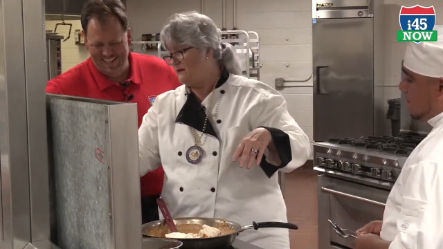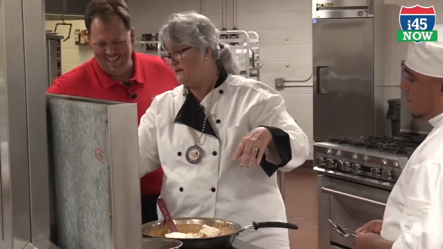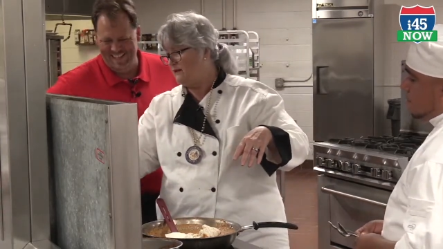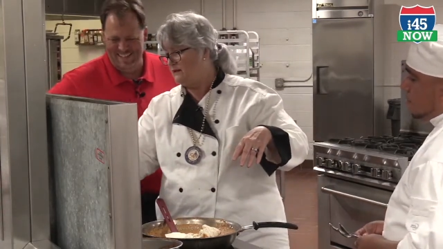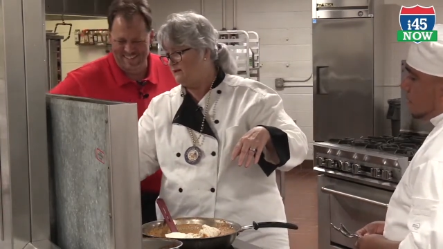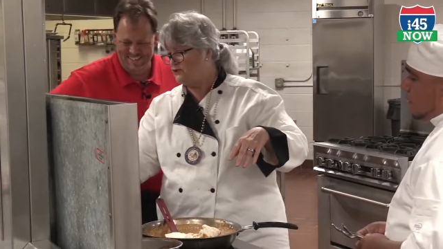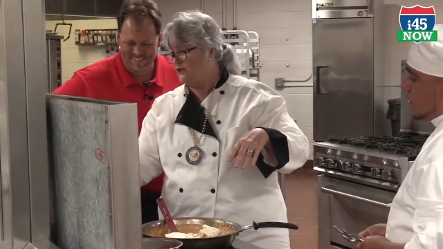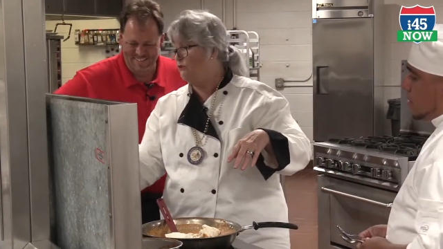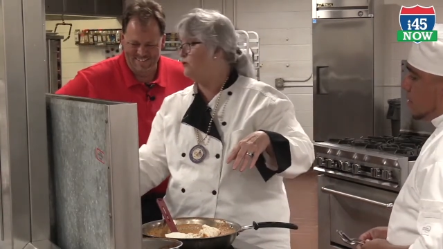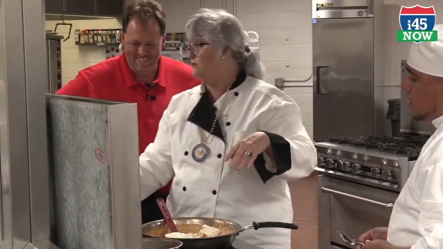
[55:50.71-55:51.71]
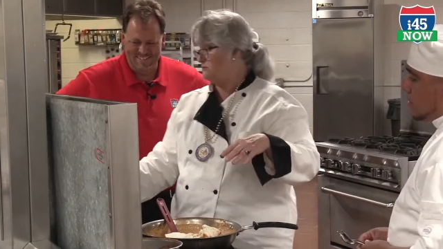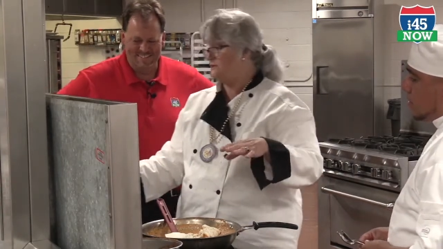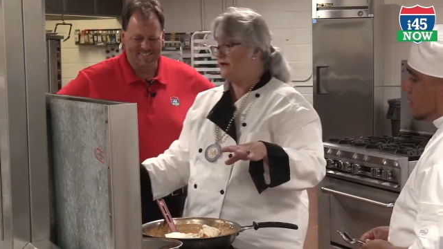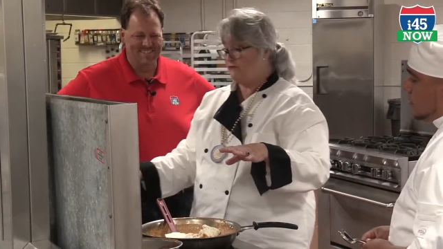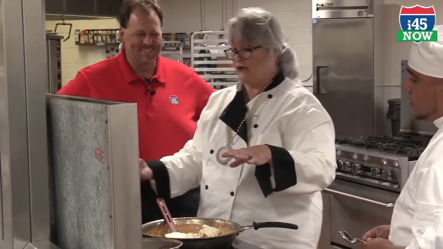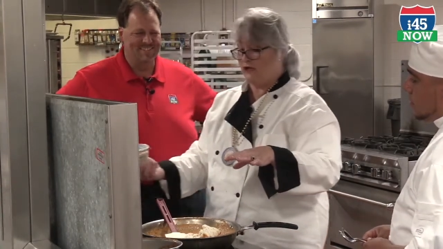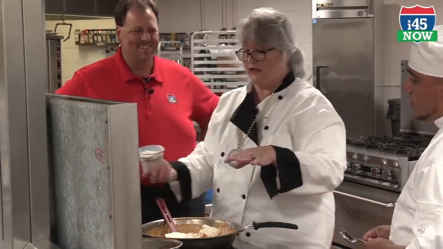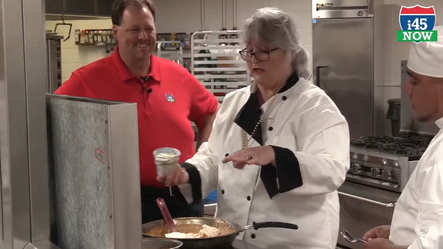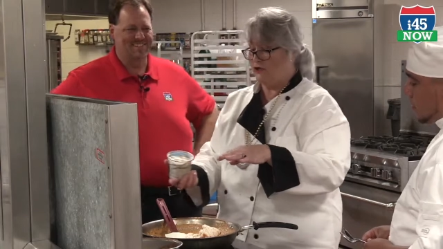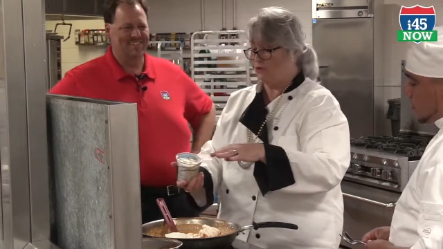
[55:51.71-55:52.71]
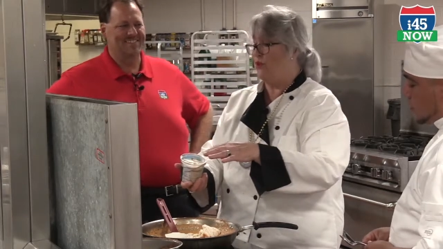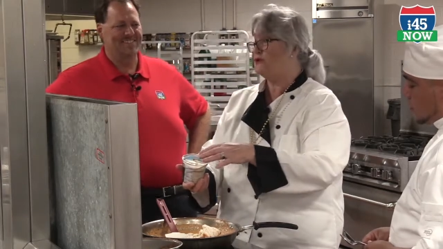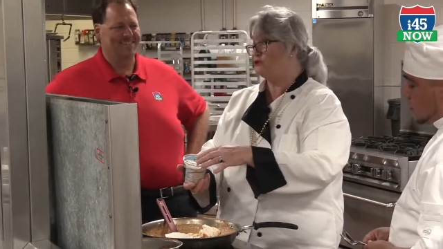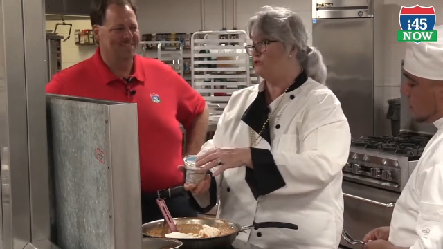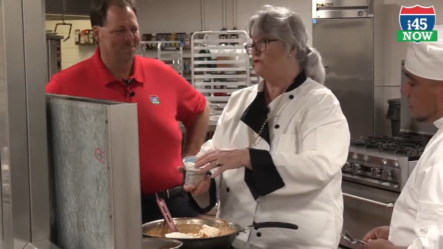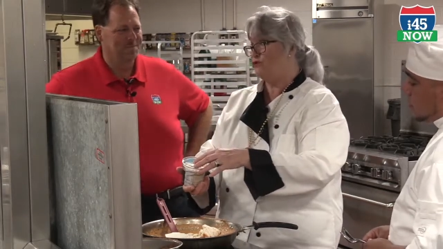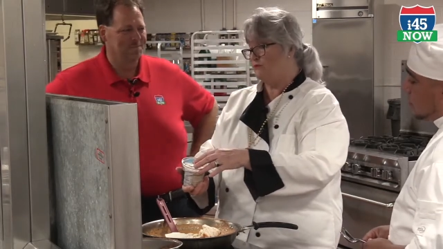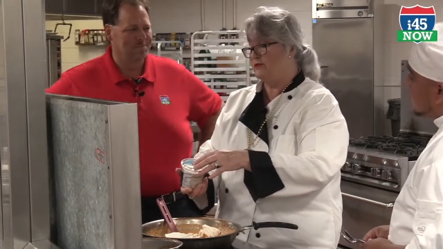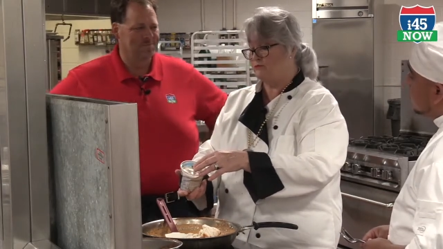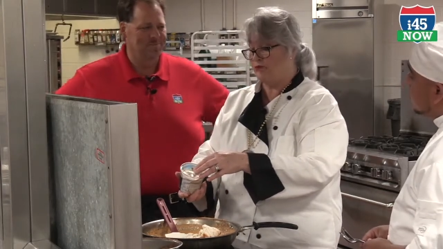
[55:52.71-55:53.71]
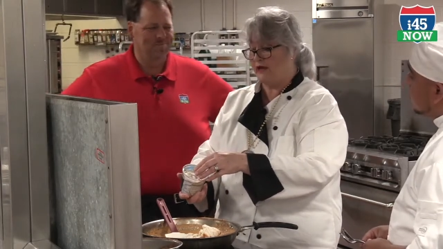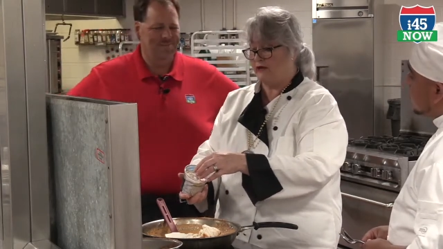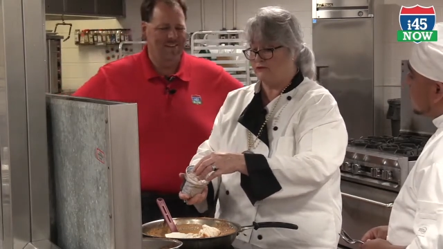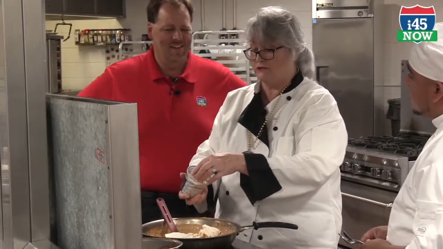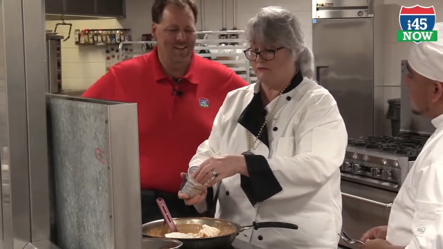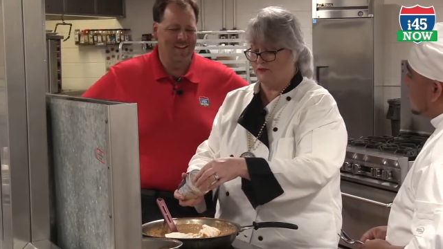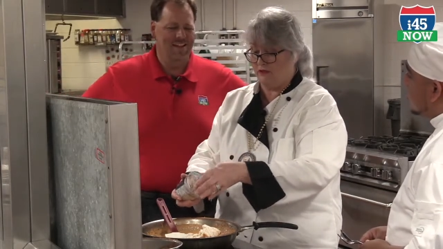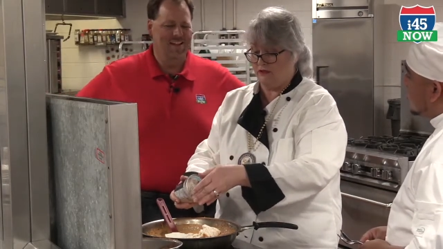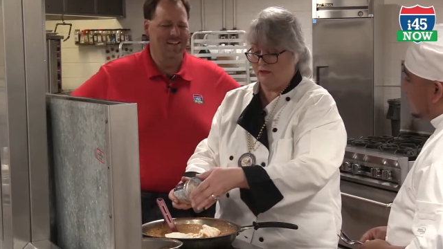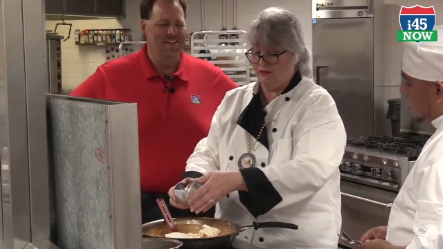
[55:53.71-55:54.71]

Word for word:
Speaker 1: And she will definitely correct you if you mispronounce something.